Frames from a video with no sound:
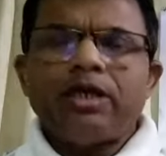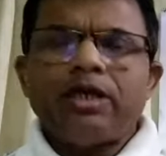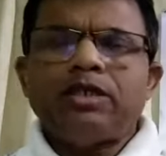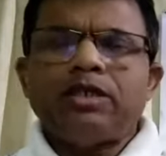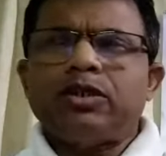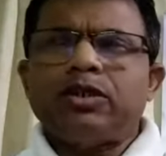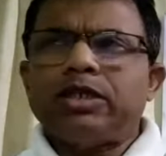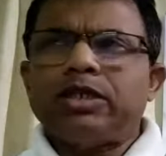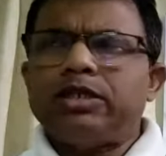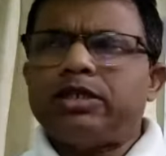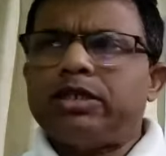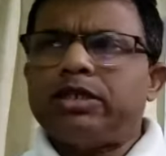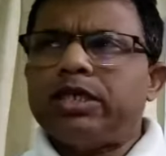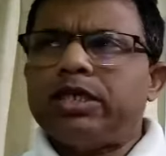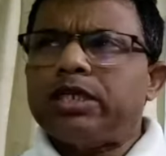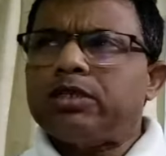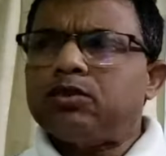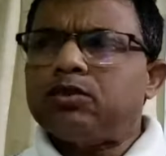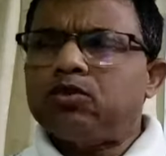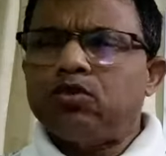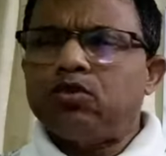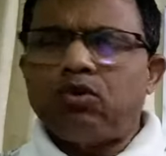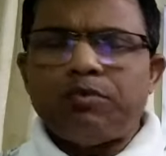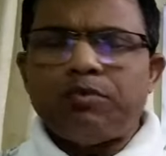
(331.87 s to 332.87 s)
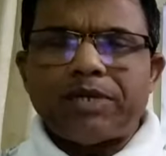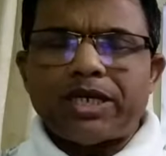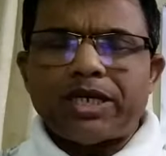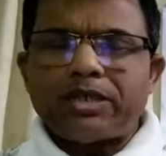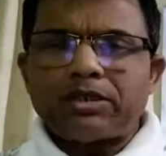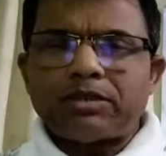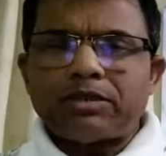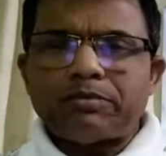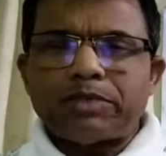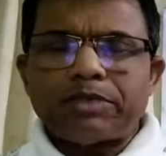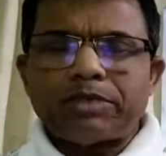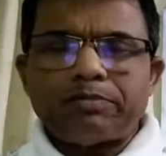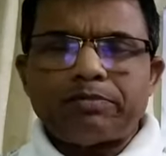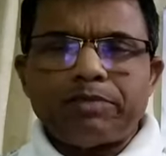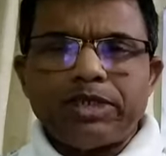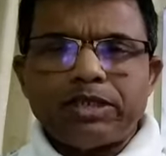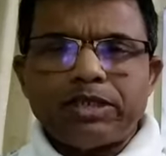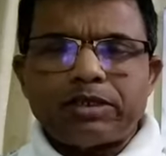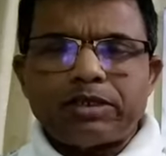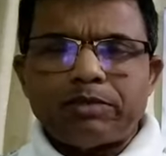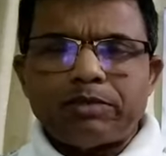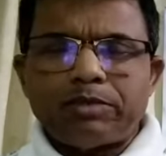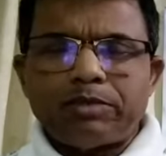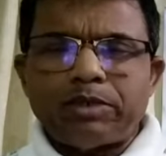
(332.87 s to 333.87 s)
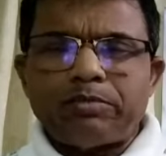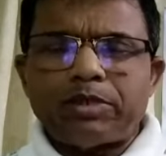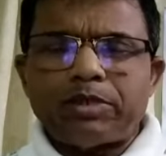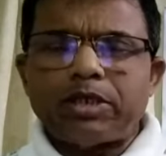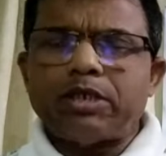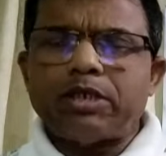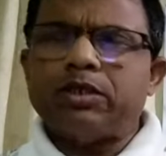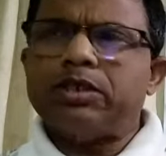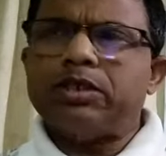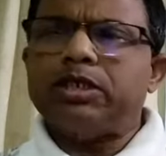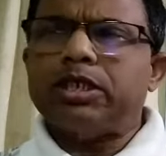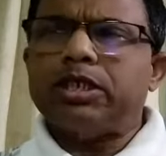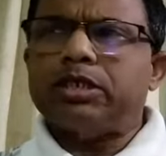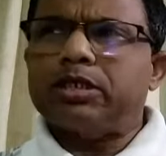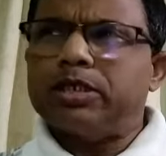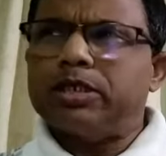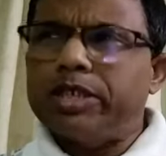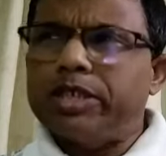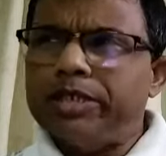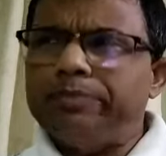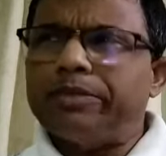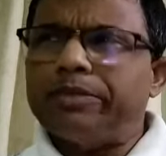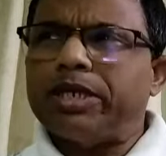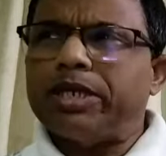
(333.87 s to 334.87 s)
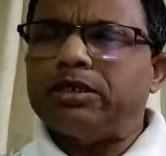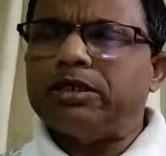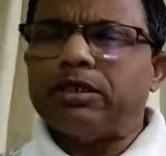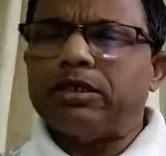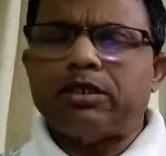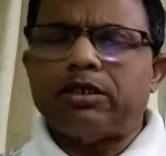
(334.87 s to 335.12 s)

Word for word: You can take two months, but please remember you can take three months,